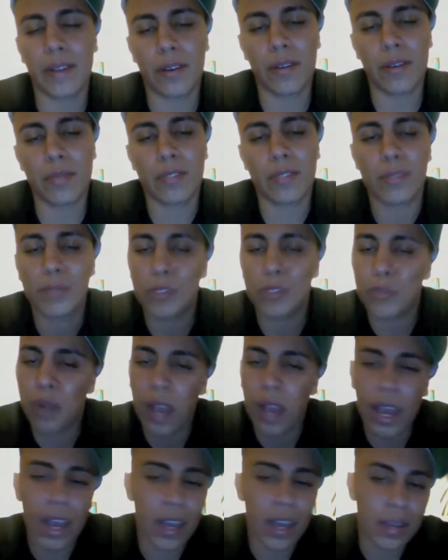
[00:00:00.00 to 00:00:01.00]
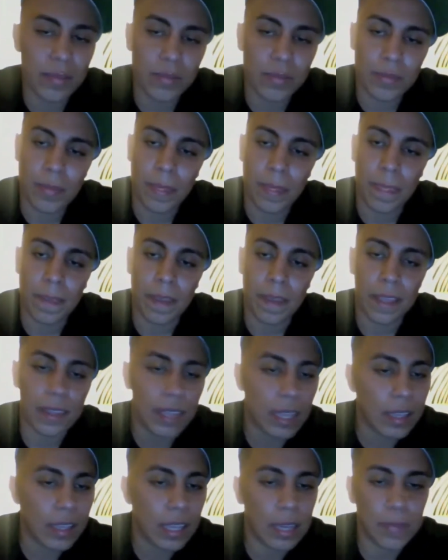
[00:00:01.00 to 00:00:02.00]
Subscribe, hit
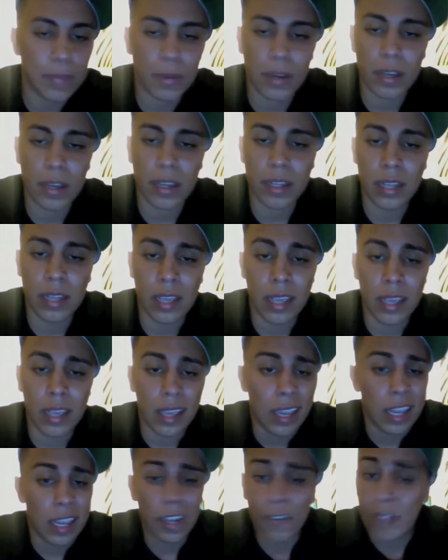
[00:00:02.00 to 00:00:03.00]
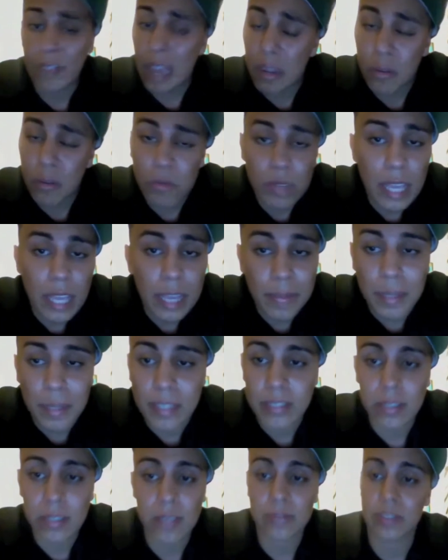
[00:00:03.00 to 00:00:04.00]
that like button, and if y'all don't like my
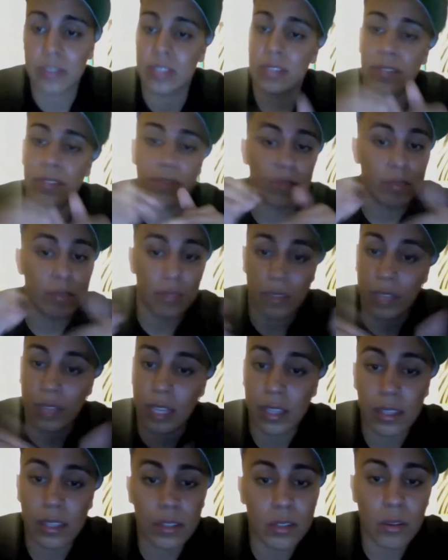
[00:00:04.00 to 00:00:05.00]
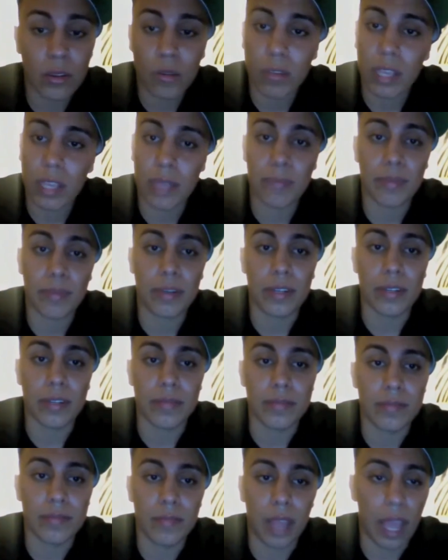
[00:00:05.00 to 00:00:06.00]
stuff, just hit the don't like
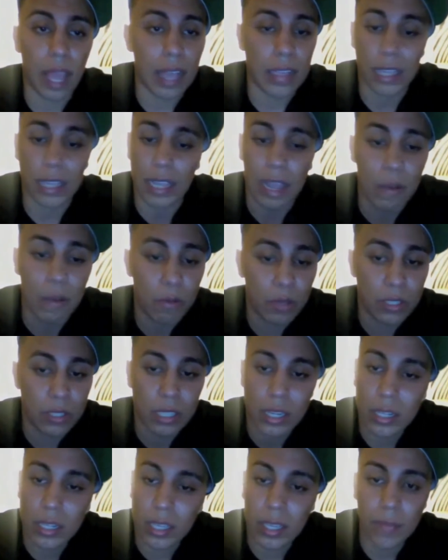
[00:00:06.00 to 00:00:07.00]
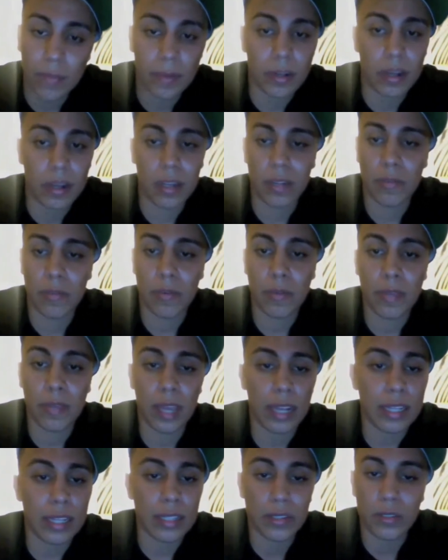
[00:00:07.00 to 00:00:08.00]
button. I want y'all to keep it 100 with me.
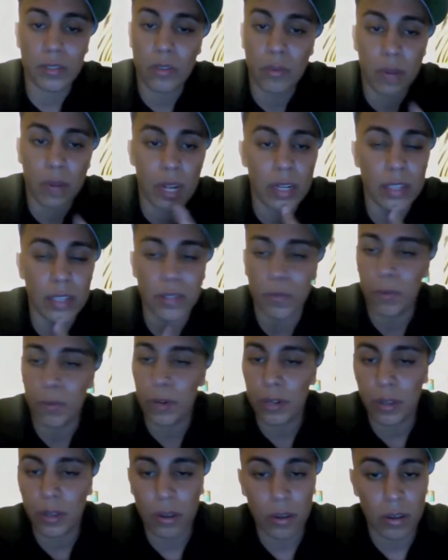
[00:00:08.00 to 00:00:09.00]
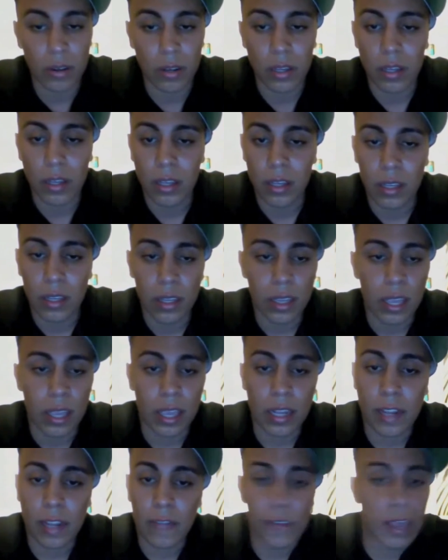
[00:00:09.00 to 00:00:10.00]
I need to know what I need to work on.
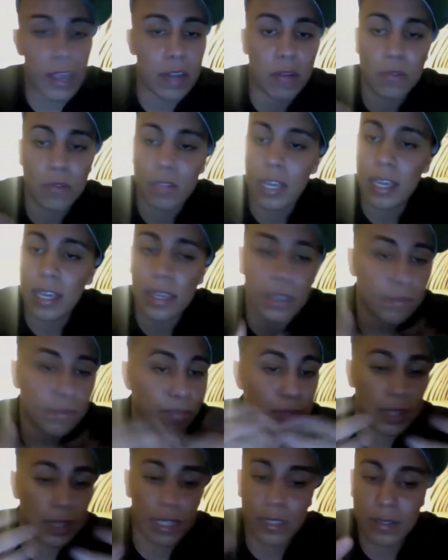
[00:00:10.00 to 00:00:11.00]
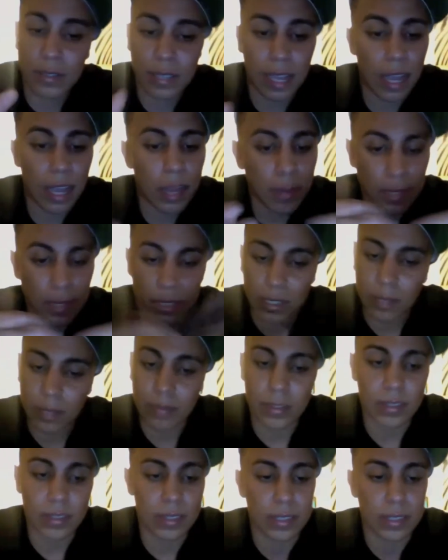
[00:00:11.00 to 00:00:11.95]
And if y'all don't like it, please comment something.